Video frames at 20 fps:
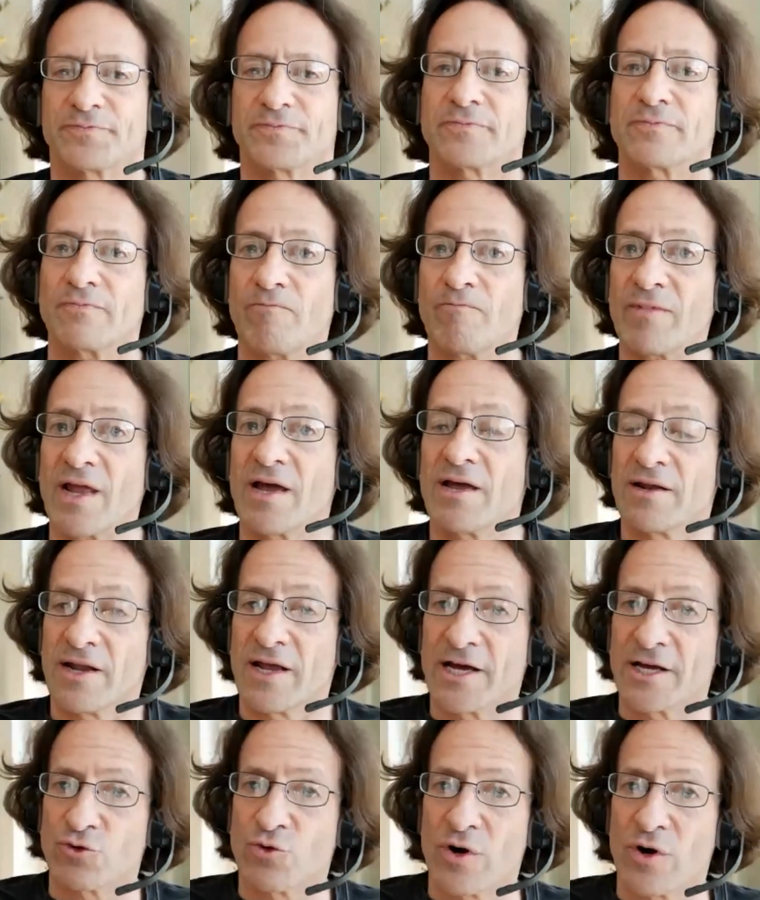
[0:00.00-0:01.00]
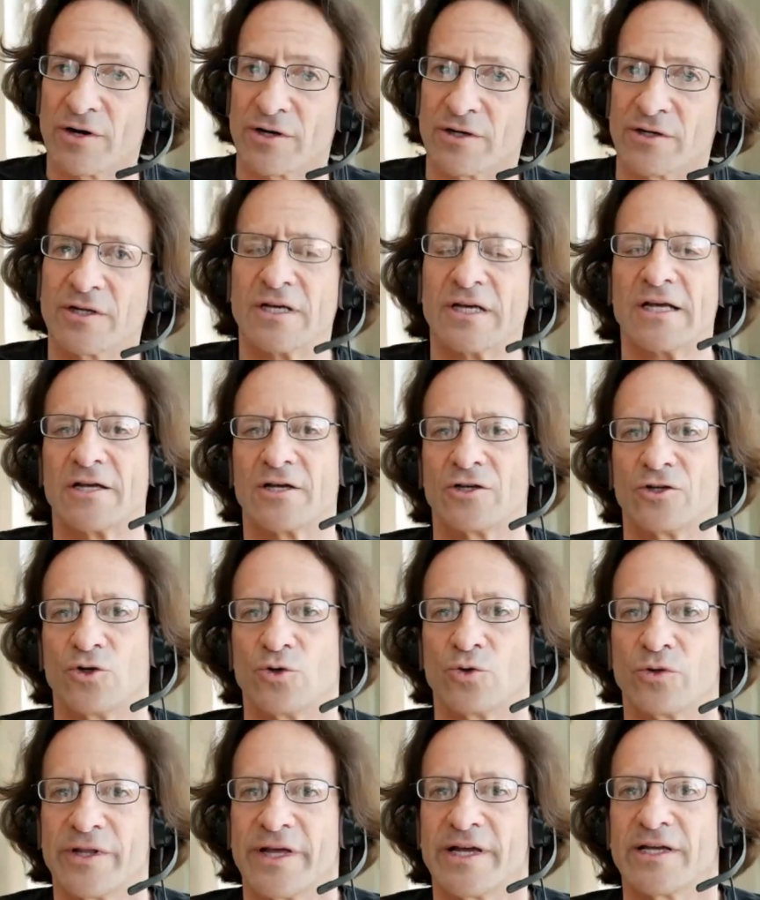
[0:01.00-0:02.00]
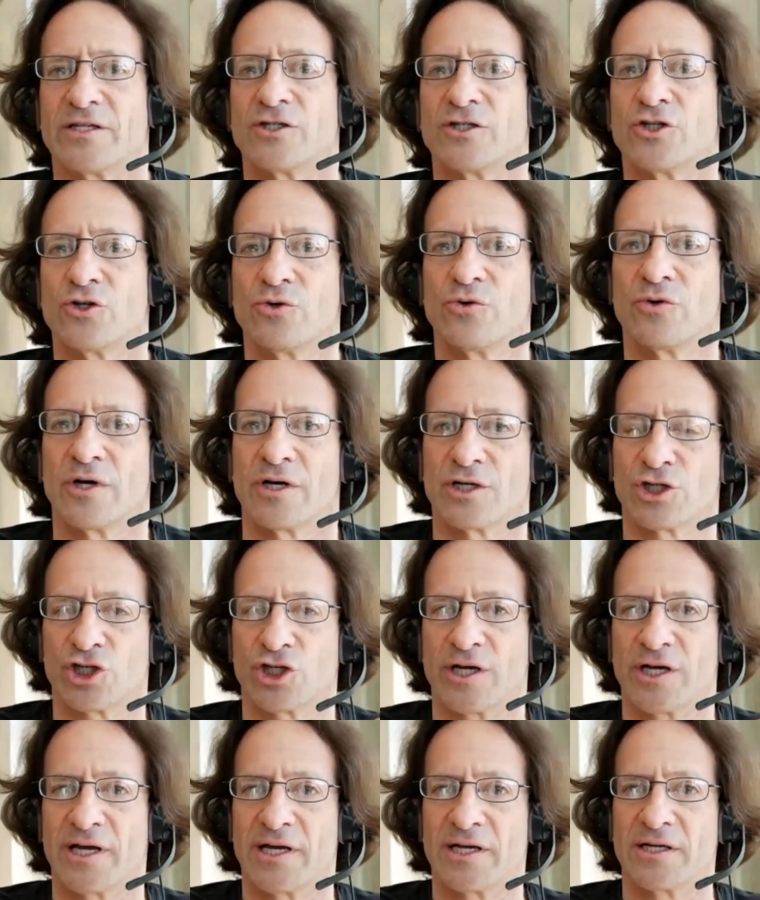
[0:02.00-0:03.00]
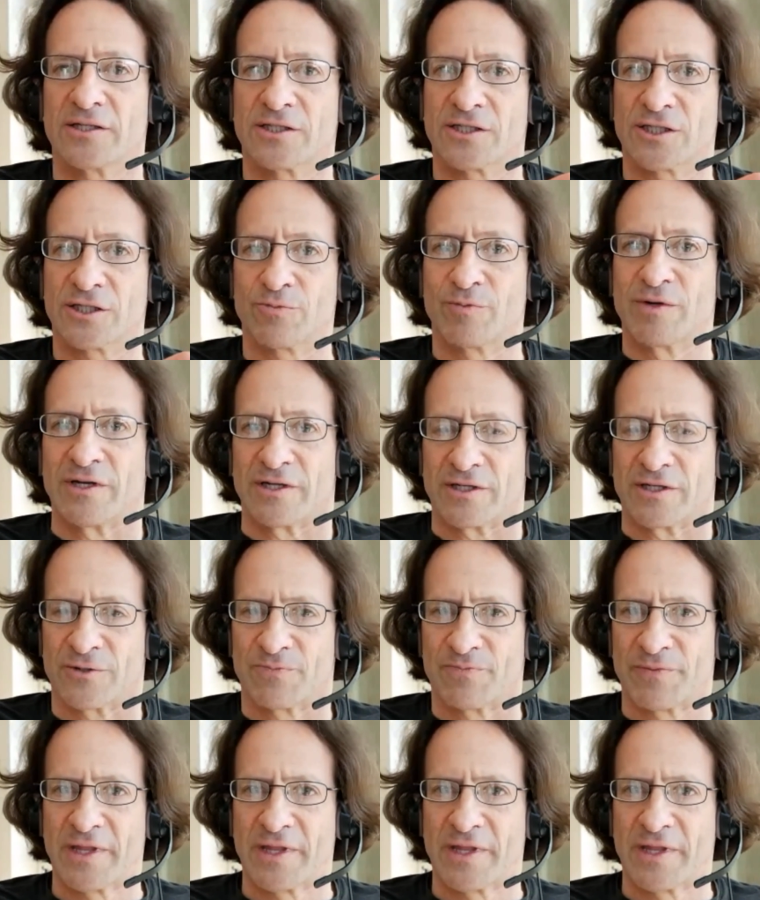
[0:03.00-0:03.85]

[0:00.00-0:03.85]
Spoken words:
and later on, you'll then do a share split.